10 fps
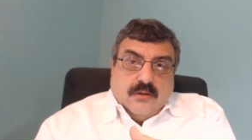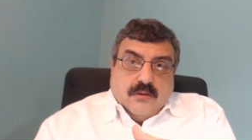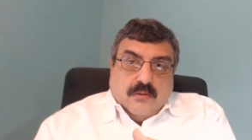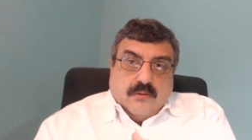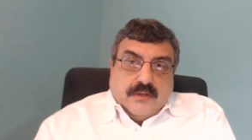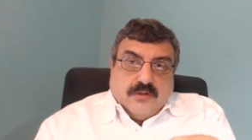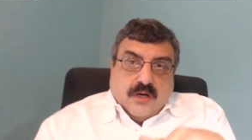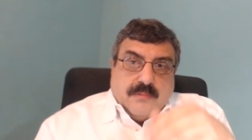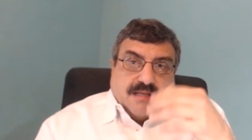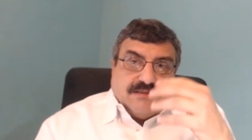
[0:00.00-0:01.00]
when they talk
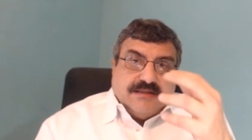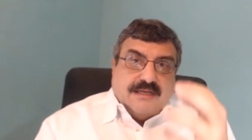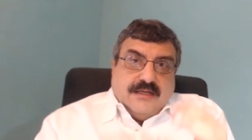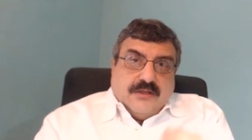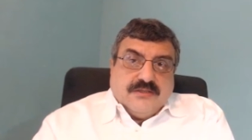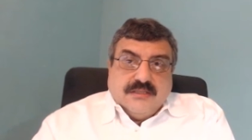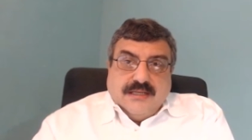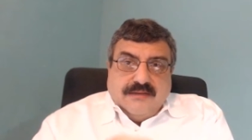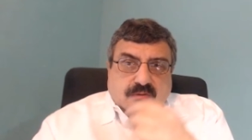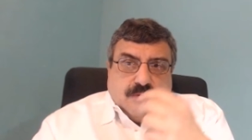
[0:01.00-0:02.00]
about skills, and
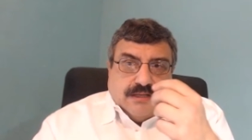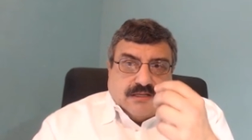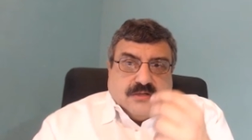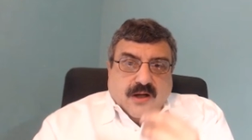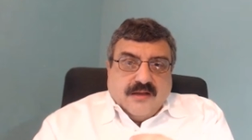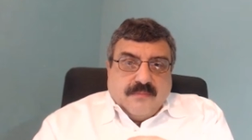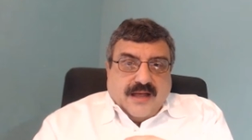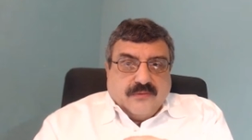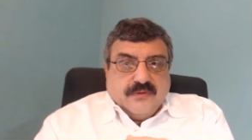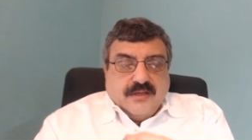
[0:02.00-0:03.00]
even when they talk
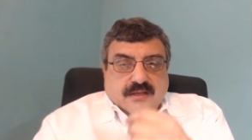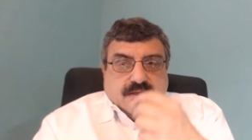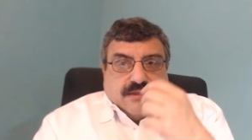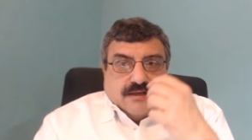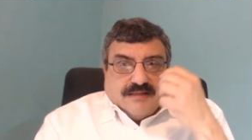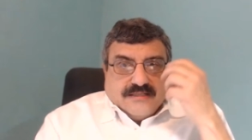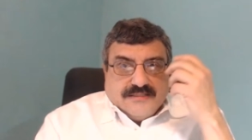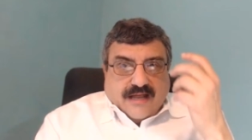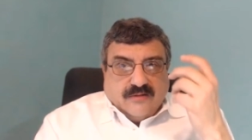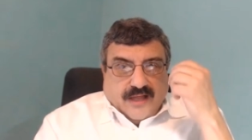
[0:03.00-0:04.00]
about things that
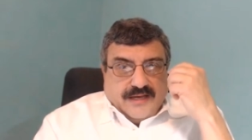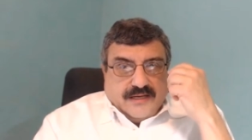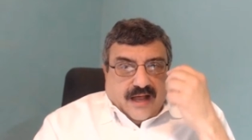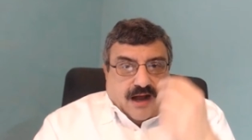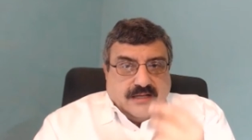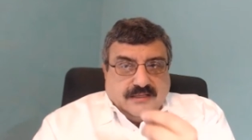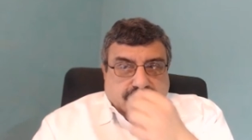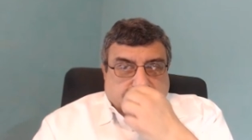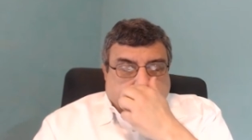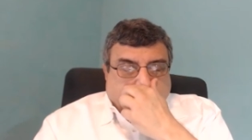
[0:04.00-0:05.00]
sound like
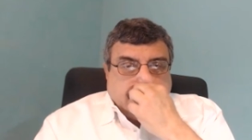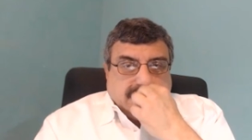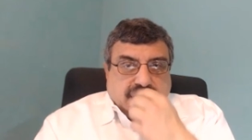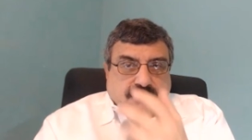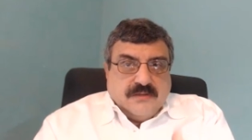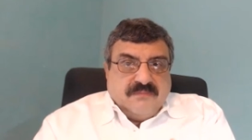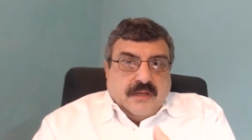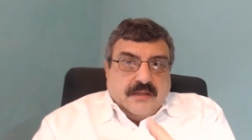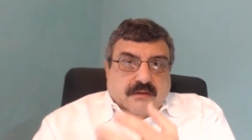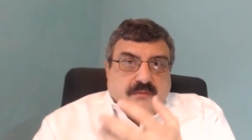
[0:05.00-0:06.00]
cognitive mental
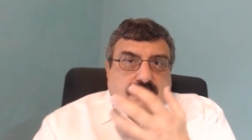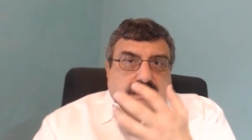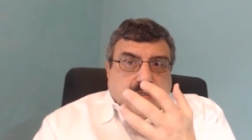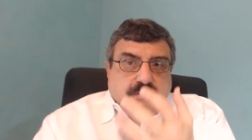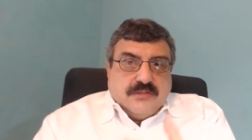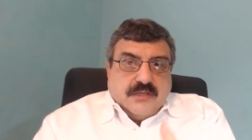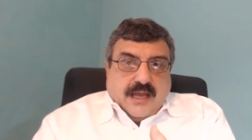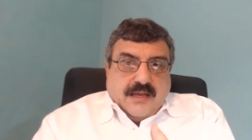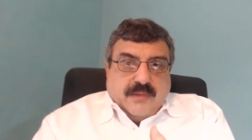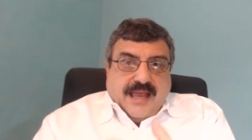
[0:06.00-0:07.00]
skills, they're really using
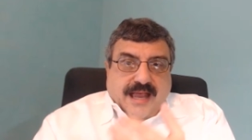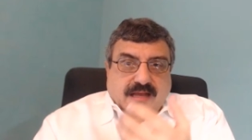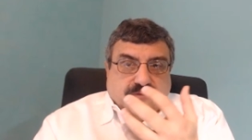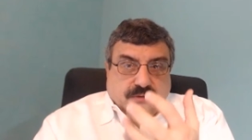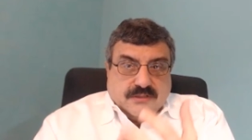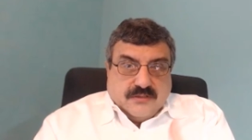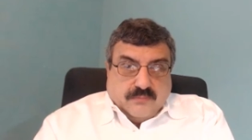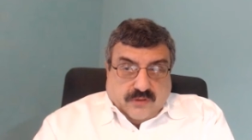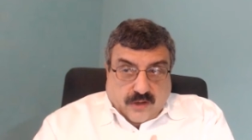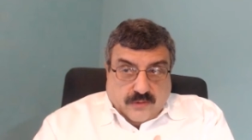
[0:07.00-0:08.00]
a behaviorist
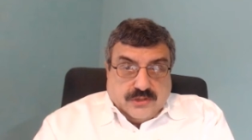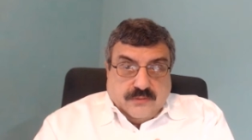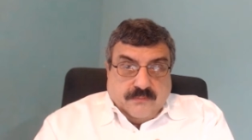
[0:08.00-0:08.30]
approach.